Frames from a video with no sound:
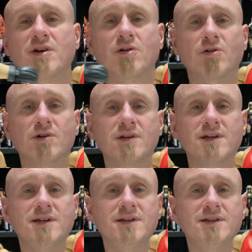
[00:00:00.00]

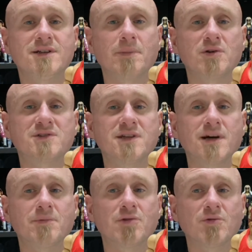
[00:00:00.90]
early
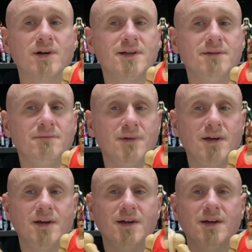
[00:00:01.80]
WCW run.
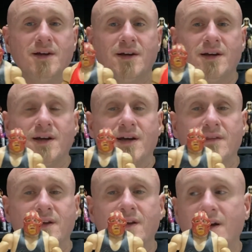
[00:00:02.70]

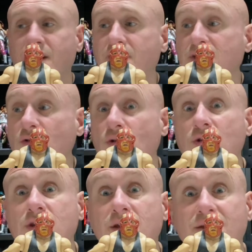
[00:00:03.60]
And then I have an
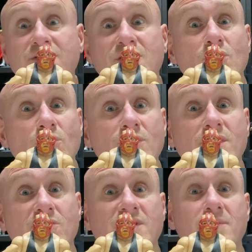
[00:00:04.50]
even
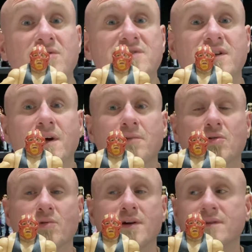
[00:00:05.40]
earlier
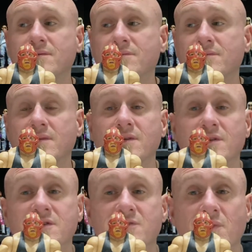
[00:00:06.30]
WCW run,
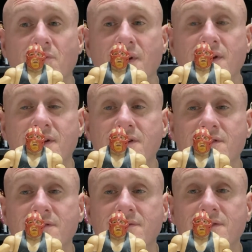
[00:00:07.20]
this one right
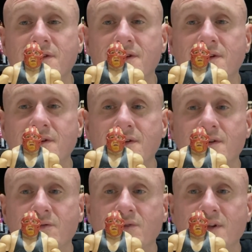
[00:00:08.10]
here,
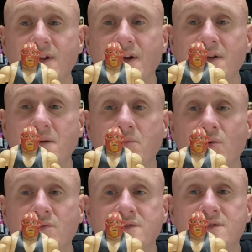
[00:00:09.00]
with the lightning
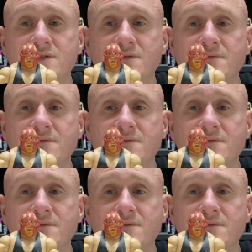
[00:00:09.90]
bolts.